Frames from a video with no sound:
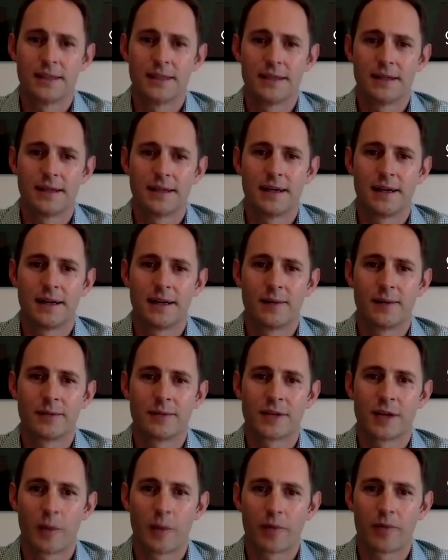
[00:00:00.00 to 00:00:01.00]
to
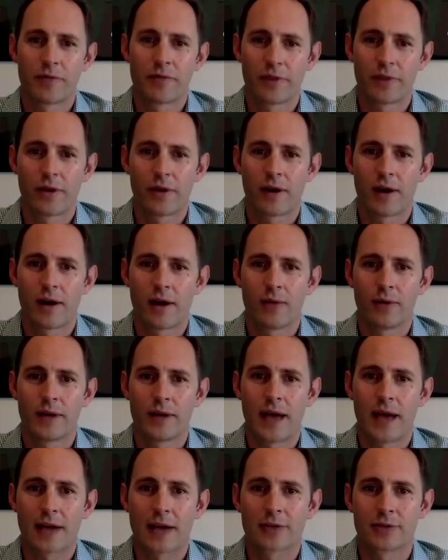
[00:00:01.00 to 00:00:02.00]
help them figure out
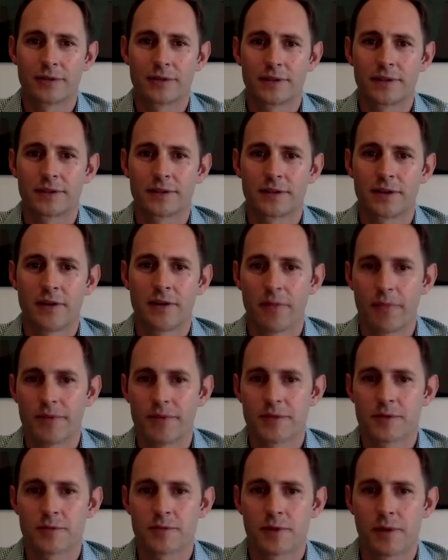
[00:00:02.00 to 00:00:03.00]
what actually is going to solve the
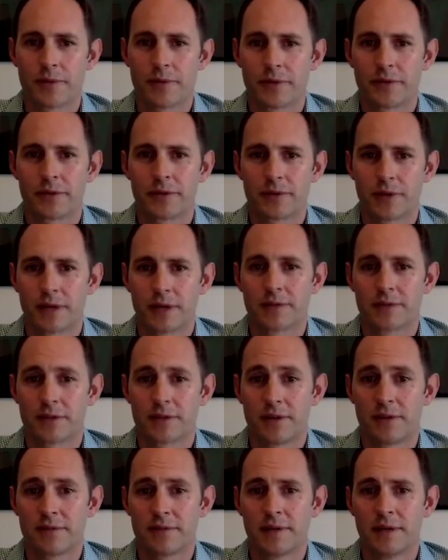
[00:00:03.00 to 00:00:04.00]
business problem that they're trying to
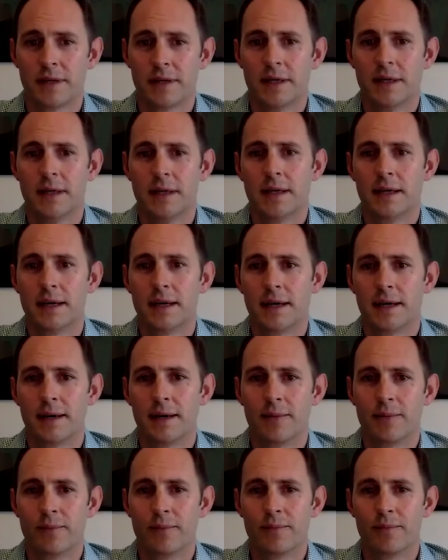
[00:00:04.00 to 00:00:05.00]
solve.
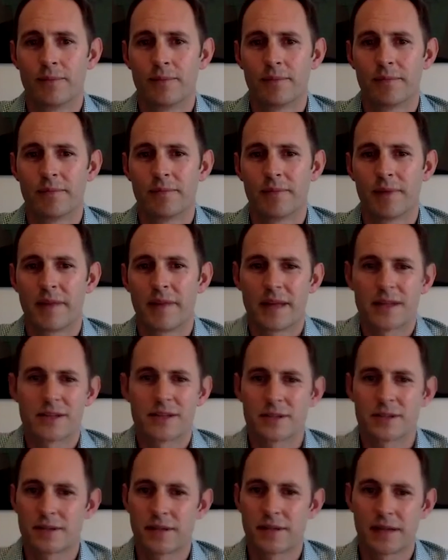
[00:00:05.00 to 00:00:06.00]
And that
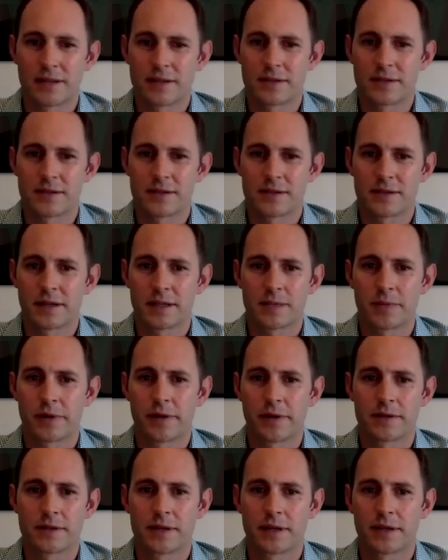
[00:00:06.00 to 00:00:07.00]
just is an
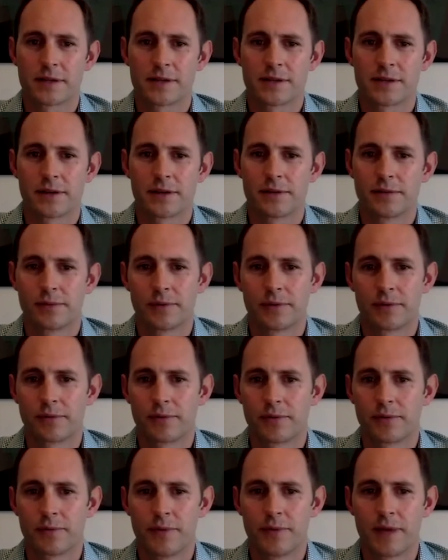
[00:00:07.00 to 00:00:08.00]
experience thing. So
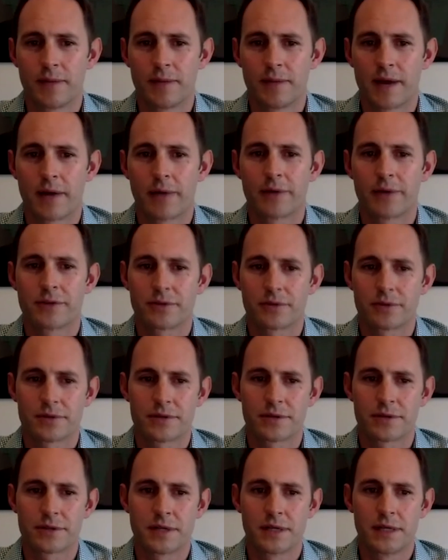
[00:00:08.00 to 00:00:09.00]
with me and my
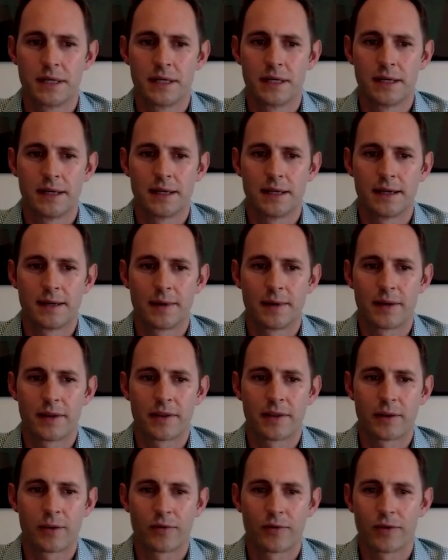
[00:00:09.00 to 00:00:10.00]
resources, I
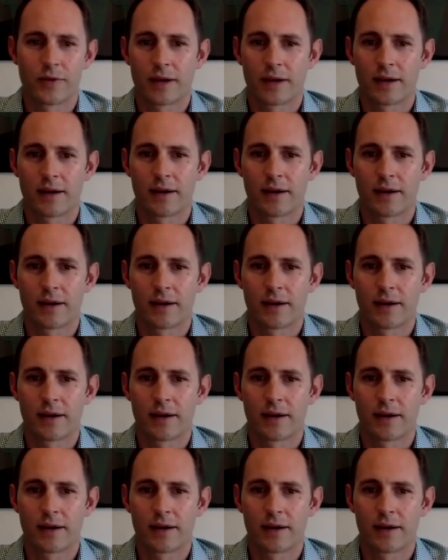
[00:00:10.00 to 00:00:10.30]
think we've got a